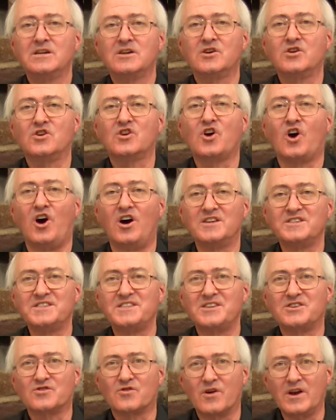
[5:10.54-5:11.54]
could cause
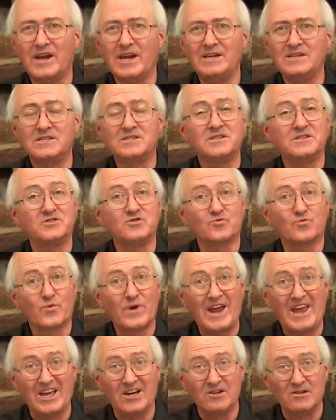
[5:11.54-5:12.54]
the train to
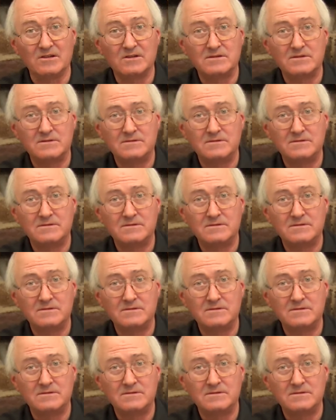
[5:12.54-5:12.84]
derail.